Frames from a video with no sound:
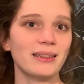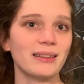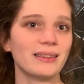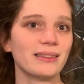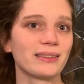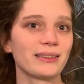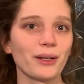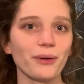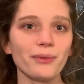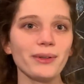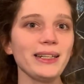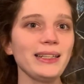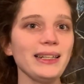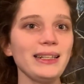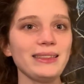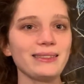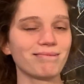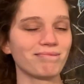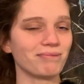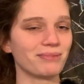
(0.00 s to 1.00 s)
So
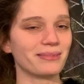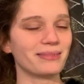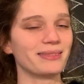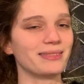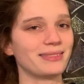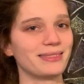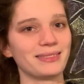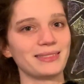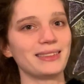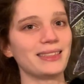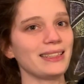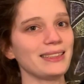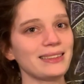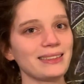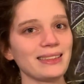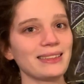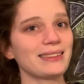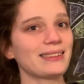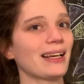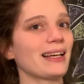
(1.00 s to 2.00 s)
really, this
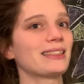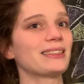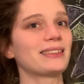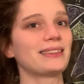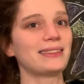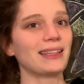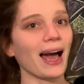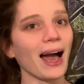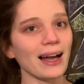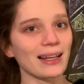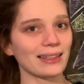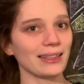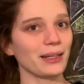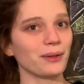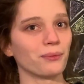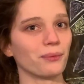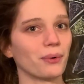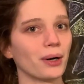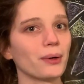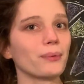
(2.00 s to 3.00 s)
is exactly
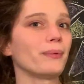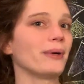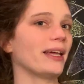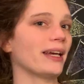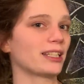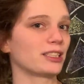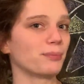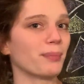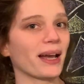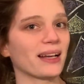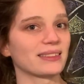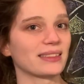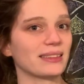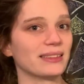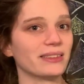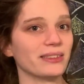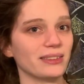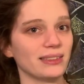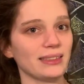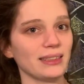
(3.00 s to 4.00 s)
what we expected
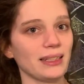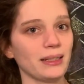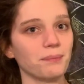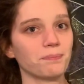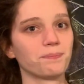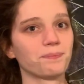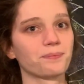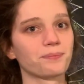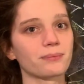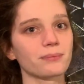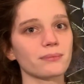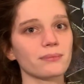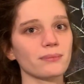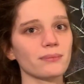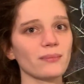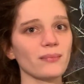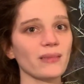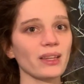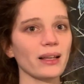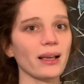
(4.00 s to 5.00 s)
to see.
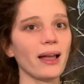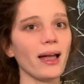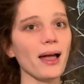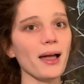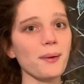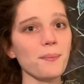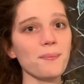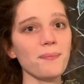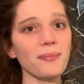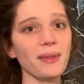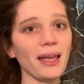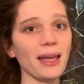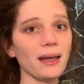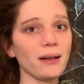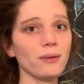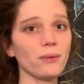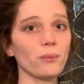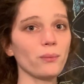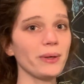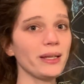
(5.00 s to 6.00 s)

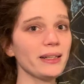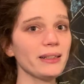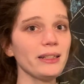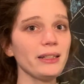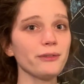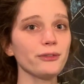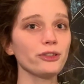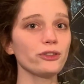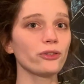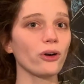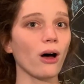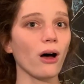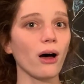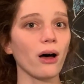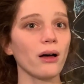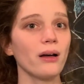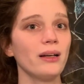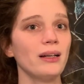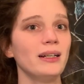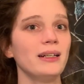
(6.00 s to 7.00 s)
And we can even
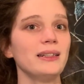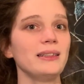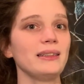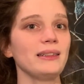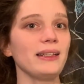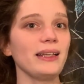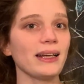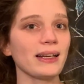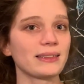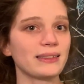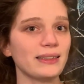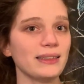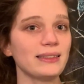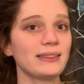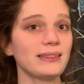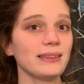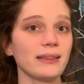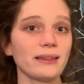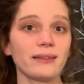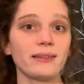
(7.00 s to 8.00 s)
draw the
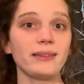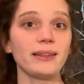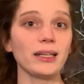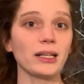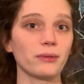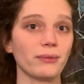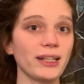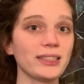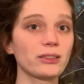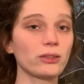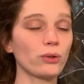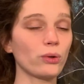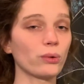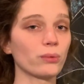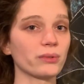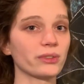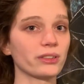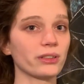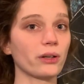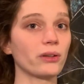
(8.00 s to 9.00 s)
existing theoretical
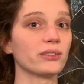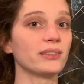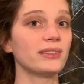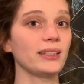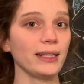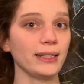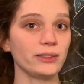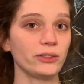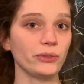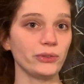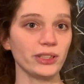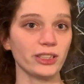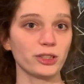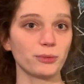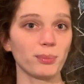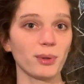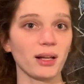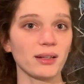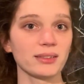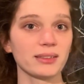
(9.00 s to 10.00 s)
results into this
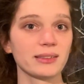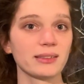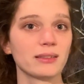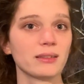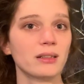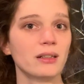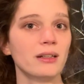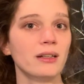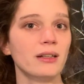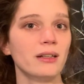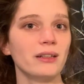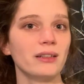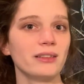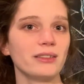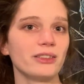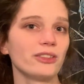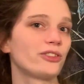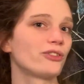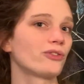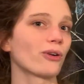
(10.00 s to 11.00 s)
plot.
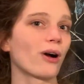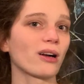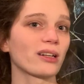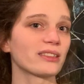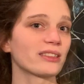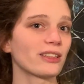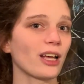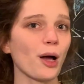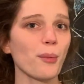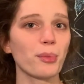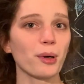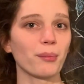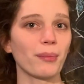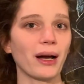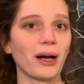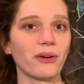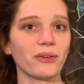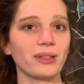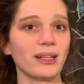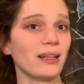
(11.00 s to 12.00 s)
The strongest upper
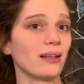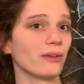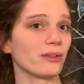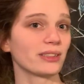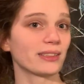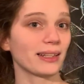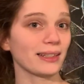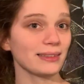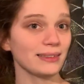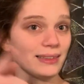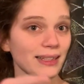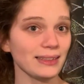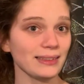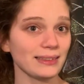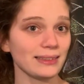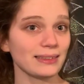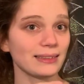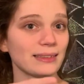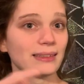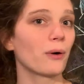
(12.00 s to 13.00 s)
bound, it looks like
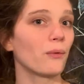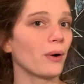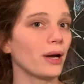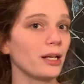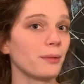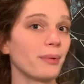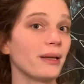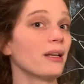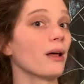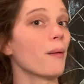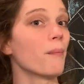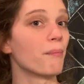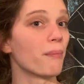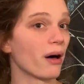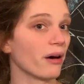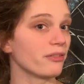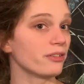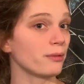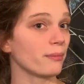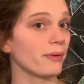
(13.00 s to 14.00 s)
this, quite a bit
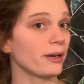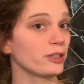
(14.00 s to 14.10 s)
above the